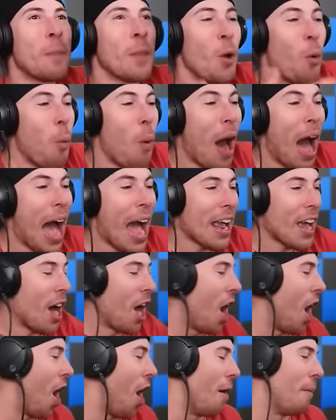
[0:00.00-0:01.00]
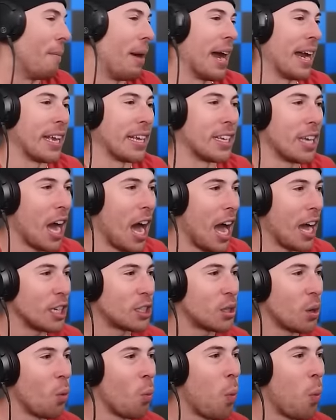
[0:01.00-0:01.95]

Why? Oh my gosh.